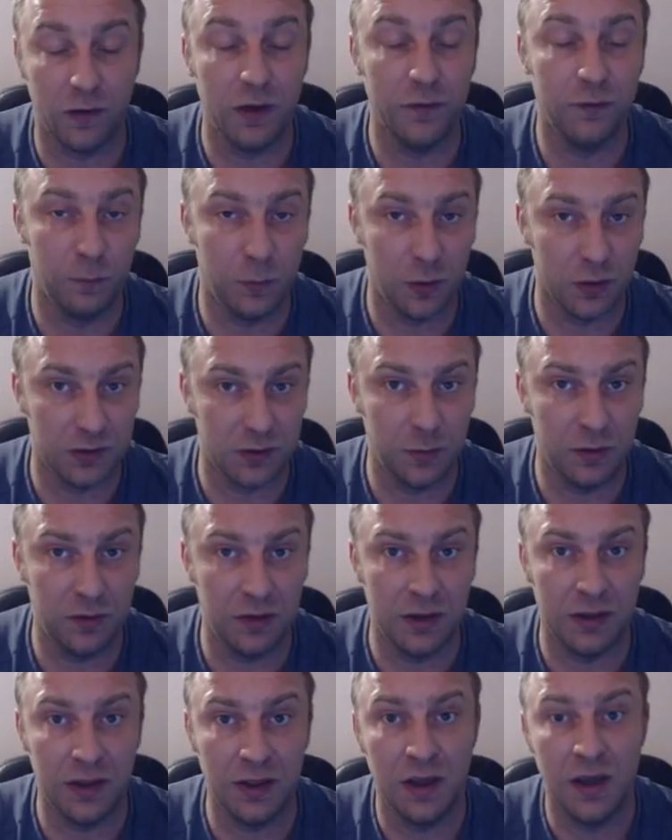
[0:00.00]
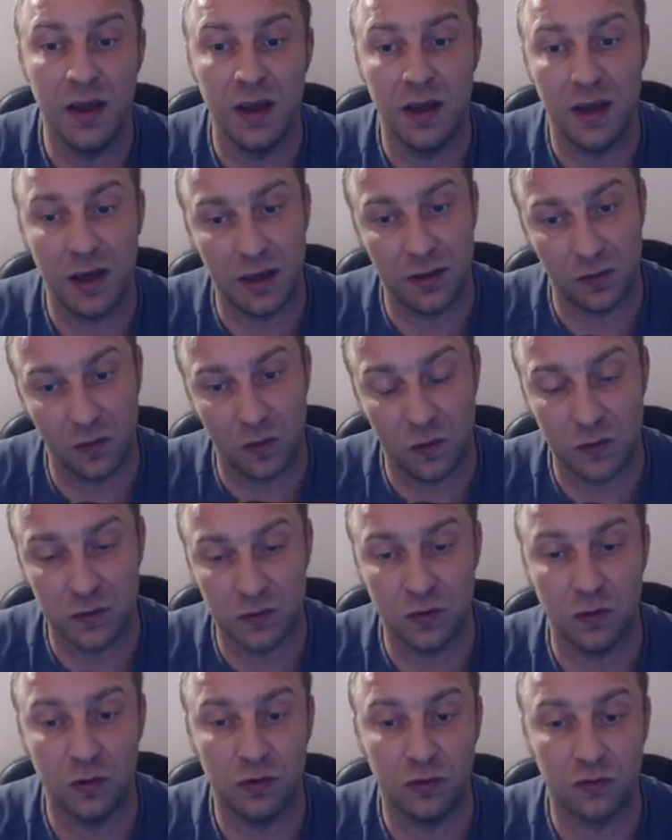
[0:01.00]
lift possibility. And
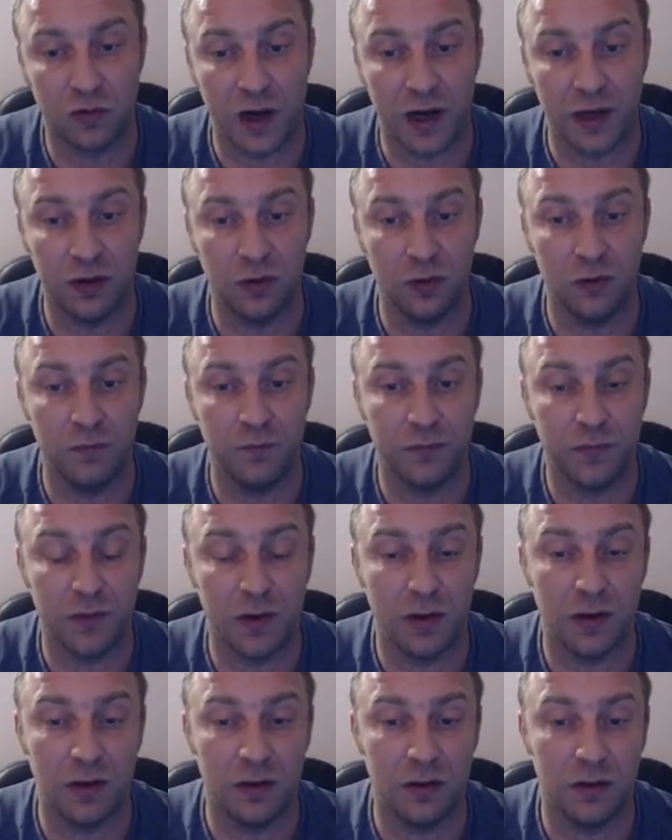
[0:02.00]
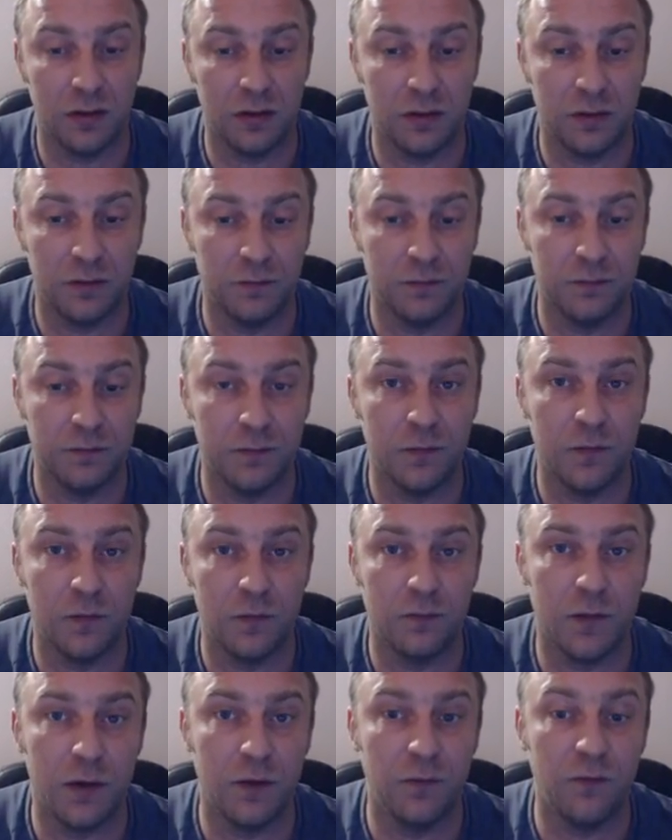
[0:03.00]
also try to um,
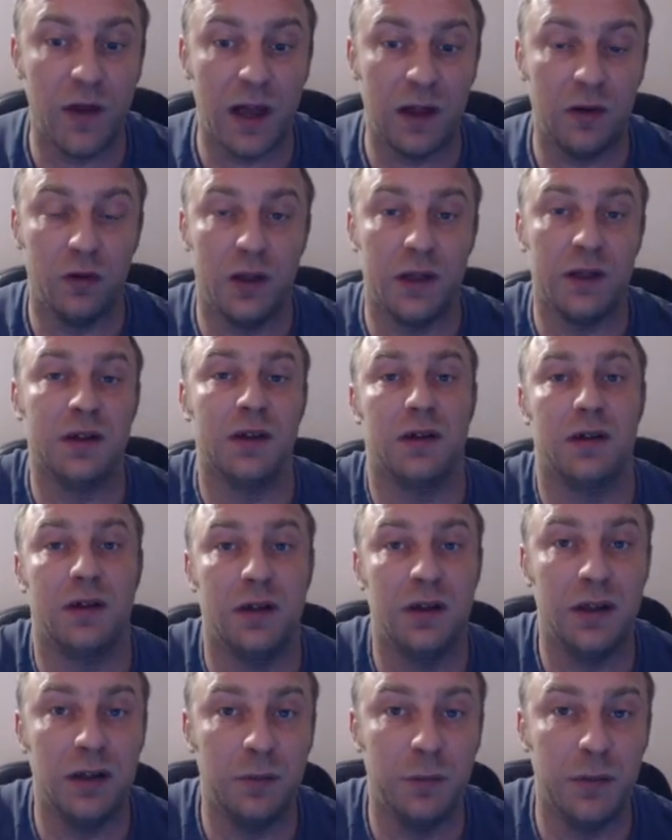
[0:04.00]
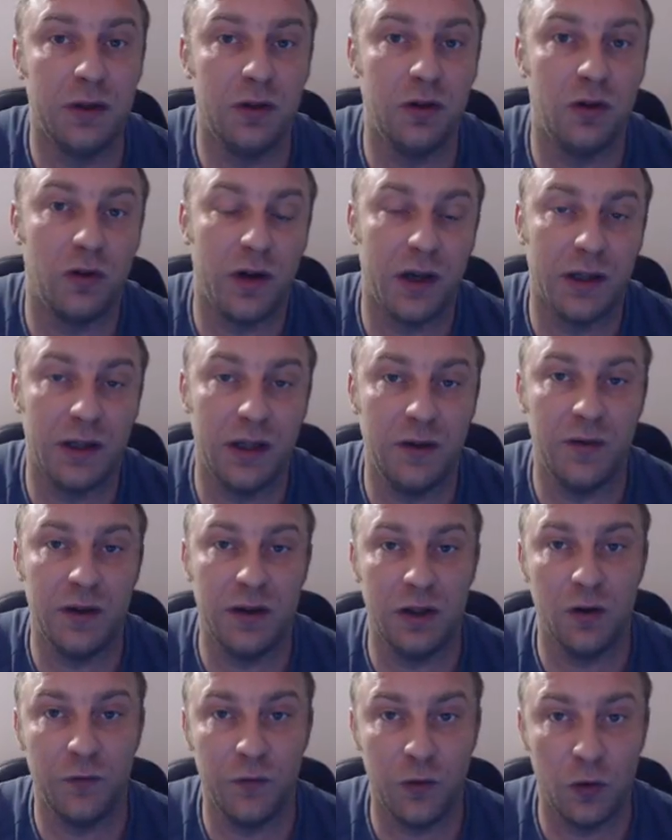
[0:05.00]
evaluate a little bit your
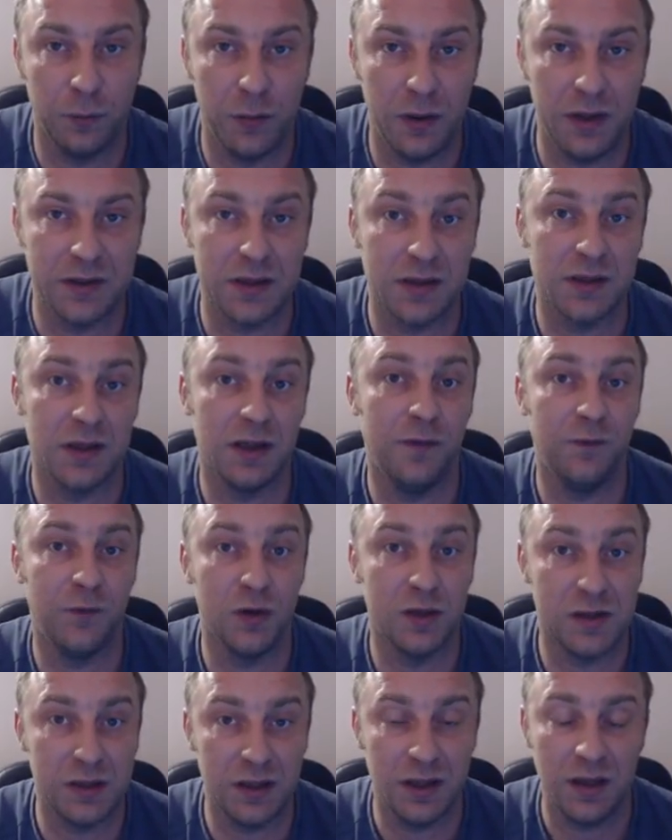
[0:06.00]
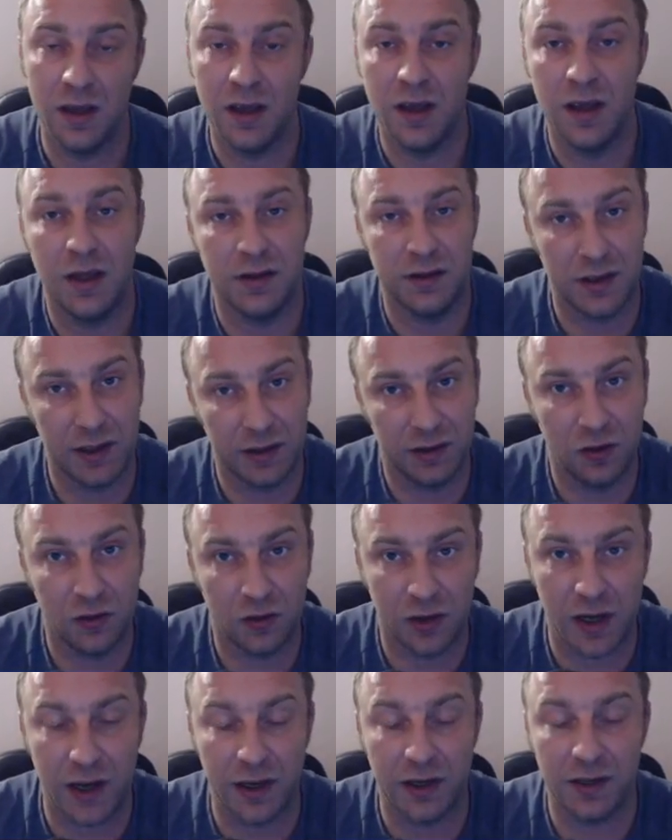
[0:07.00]
activity of your pieces. If you see that your
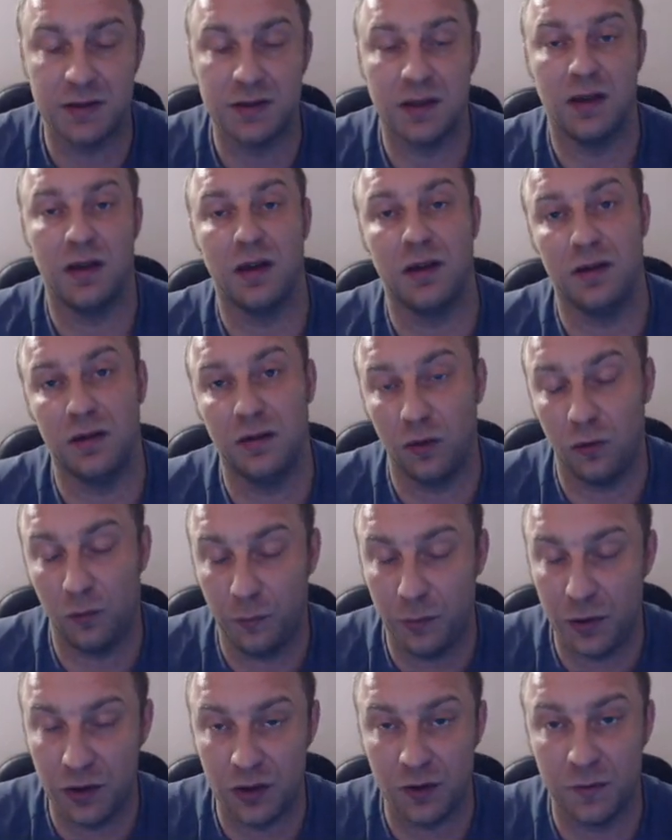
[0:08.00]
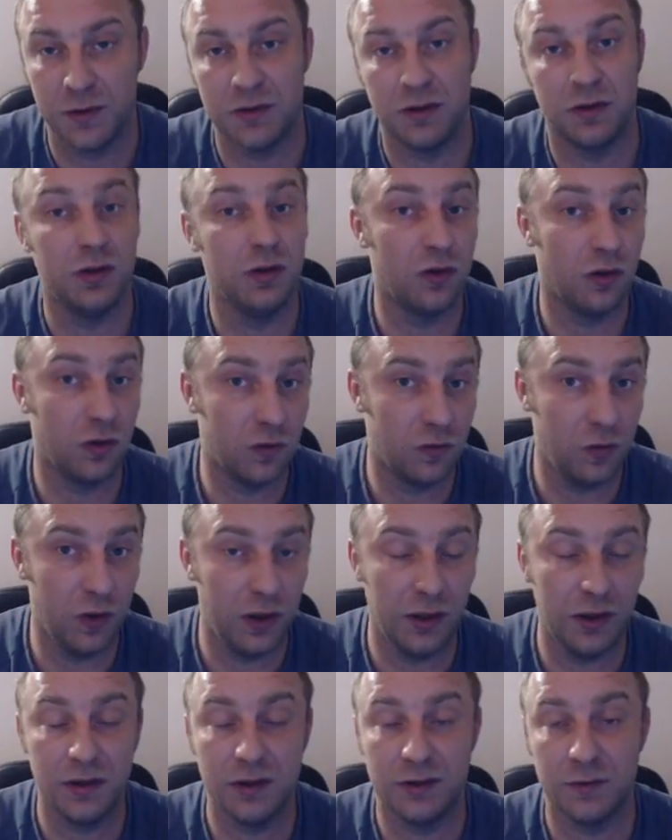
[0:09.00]
knights, your bishops, your
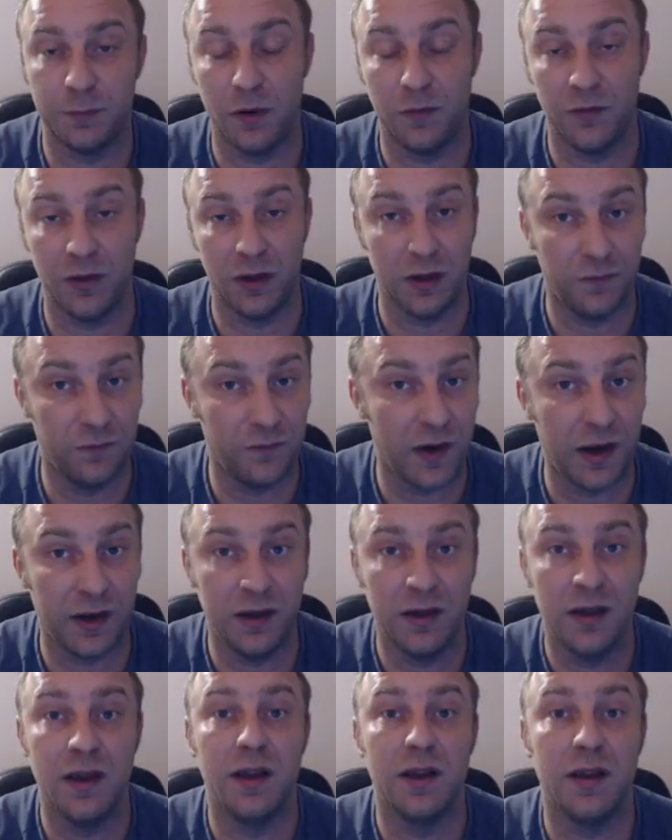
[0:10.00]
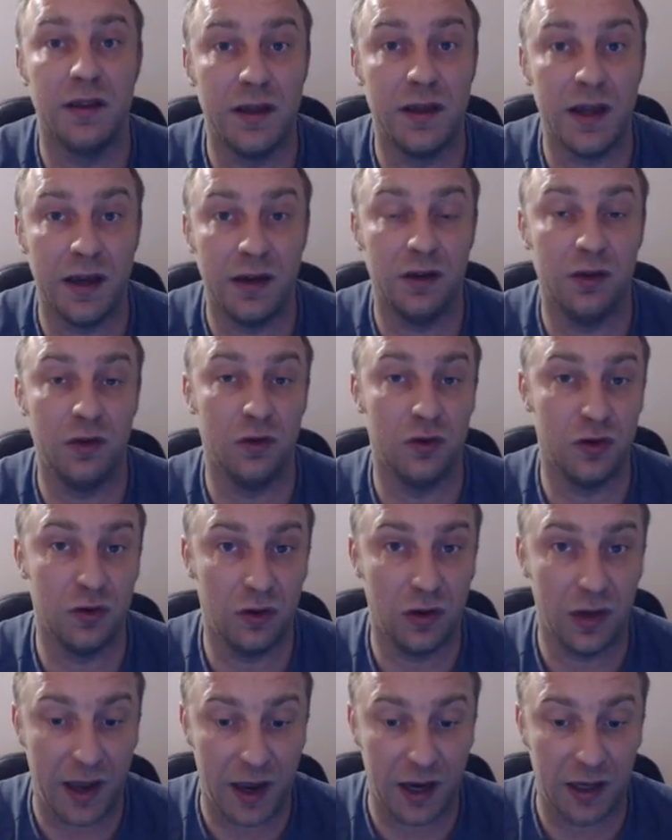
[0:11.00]
queen is perfectly fine, then you
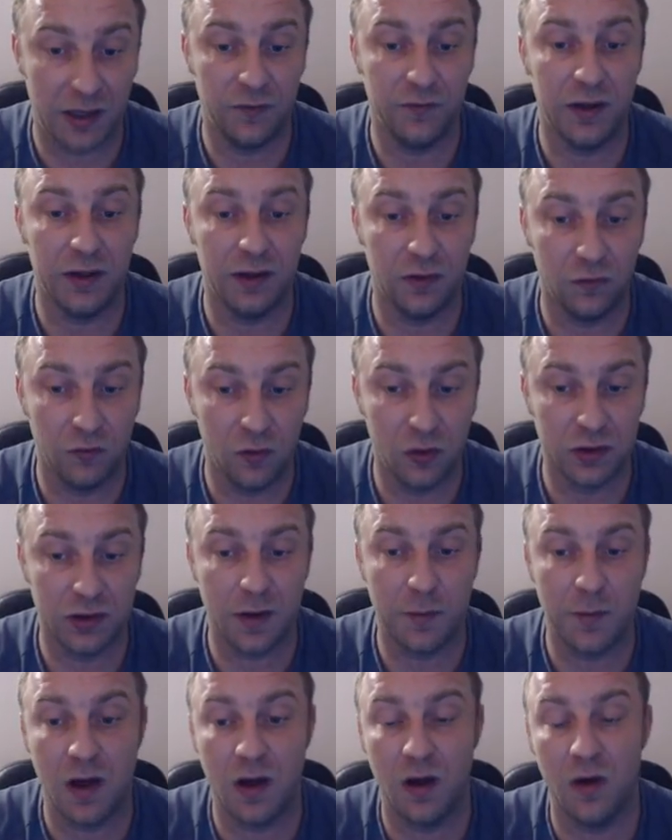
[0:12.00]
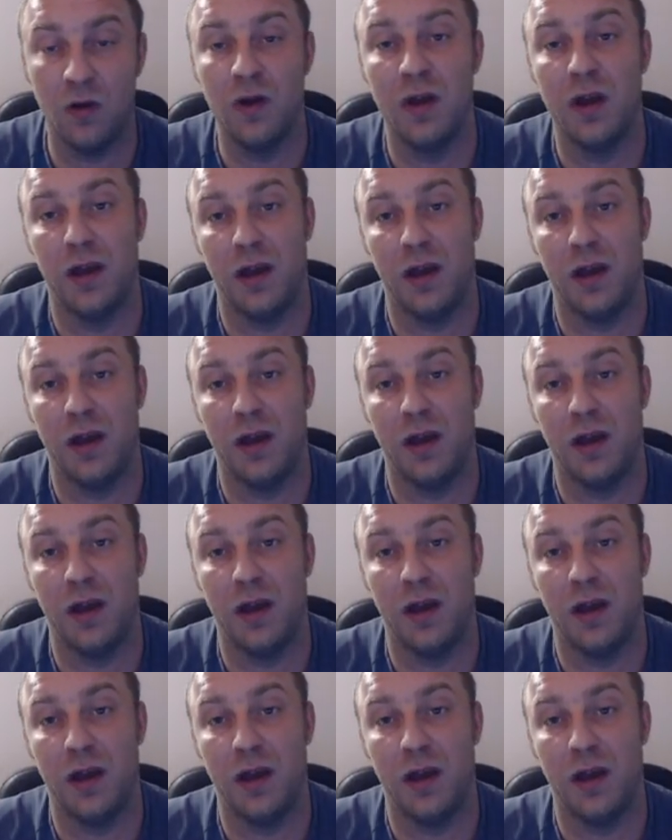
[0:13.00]
should activate the rook somehow.